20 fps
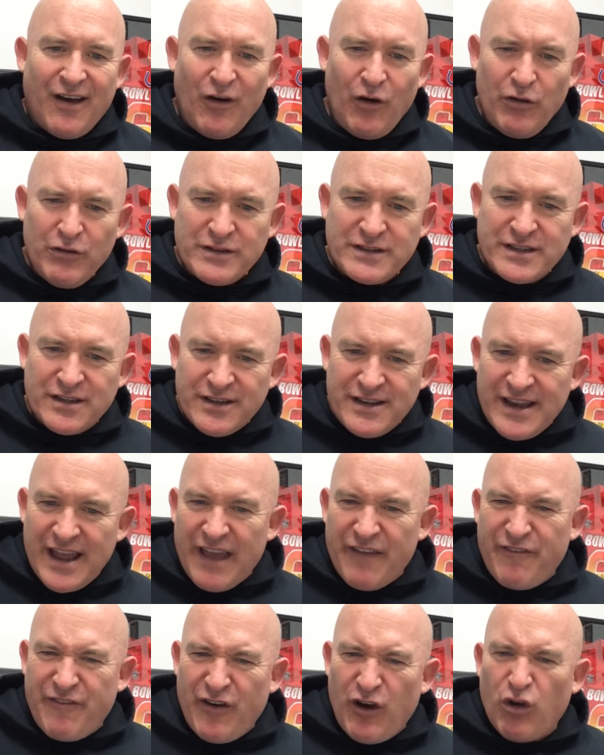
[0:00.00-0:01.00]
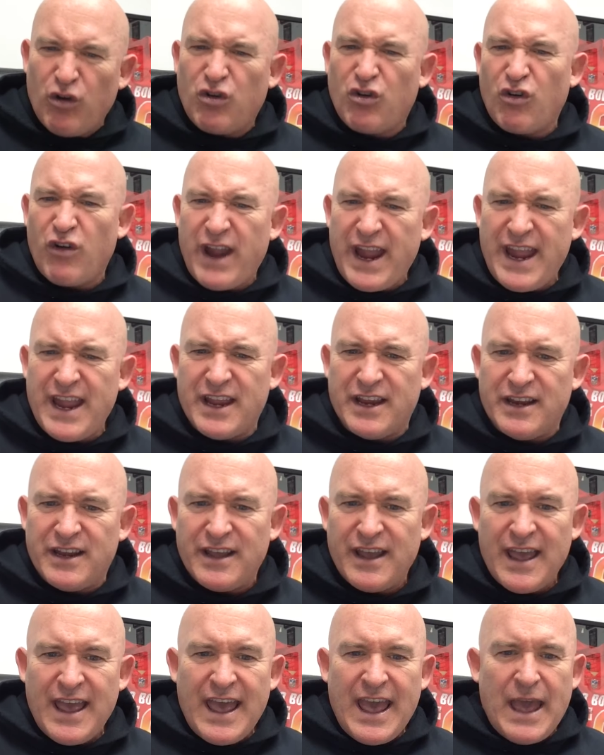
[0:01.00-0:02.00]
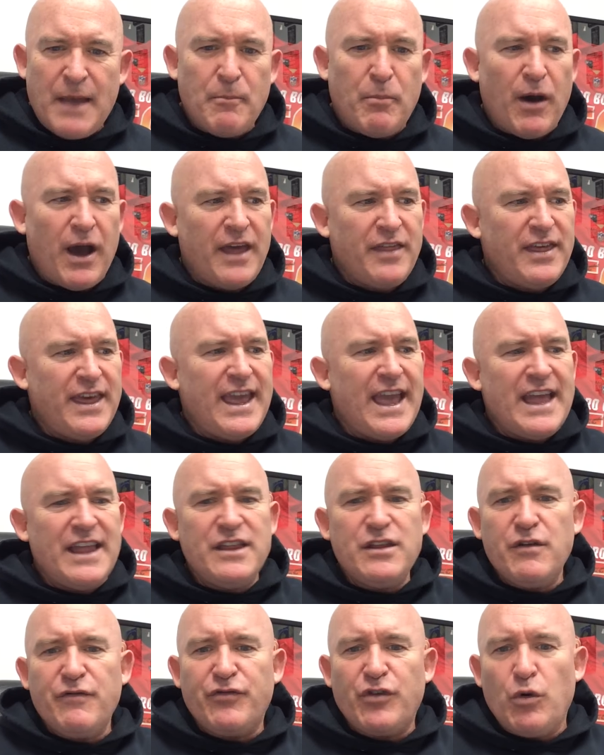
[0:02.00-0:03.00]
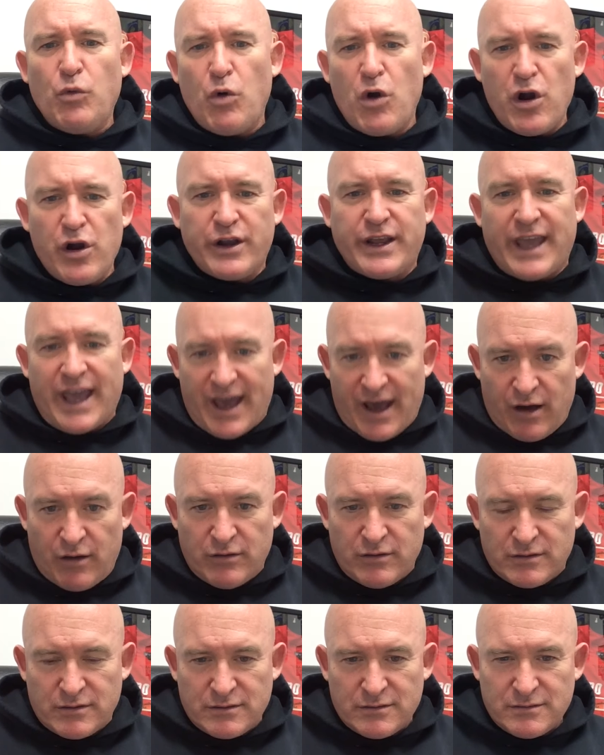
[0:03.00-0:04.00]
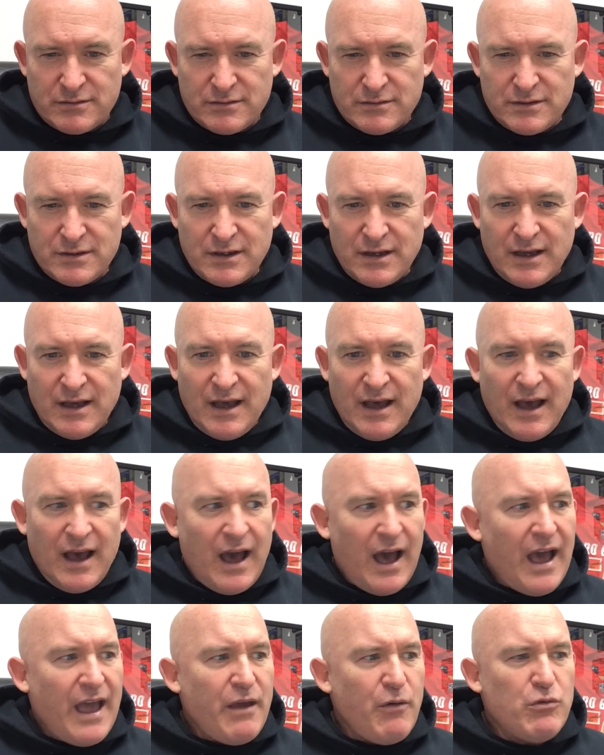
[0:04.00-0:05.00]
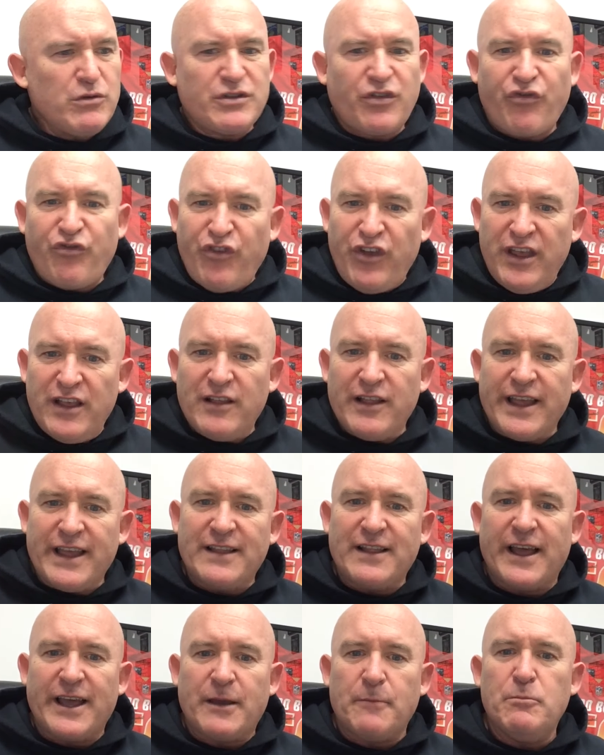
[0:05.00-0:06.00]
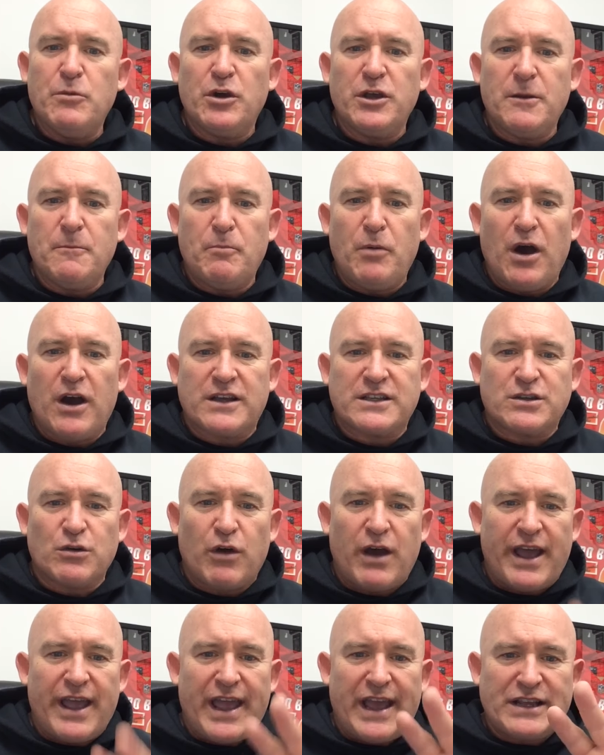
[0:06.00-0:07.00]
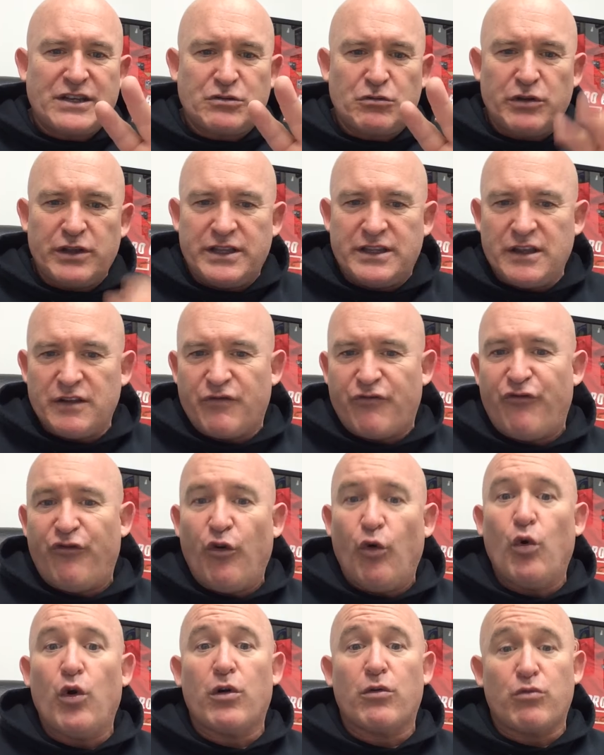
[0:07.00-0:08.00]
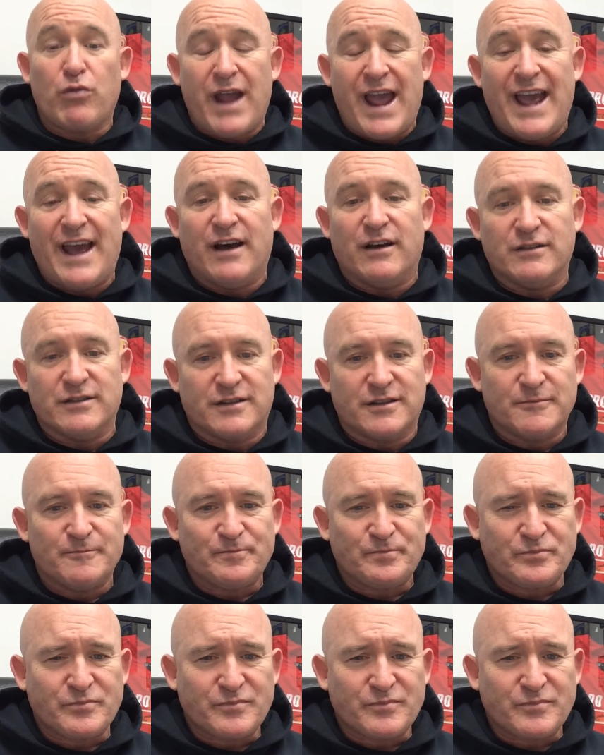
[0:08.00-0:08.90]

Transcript: all of a sudden I felt great. And by the end of the workout, I was feeling like a million bucks. So I actually did 4 rounds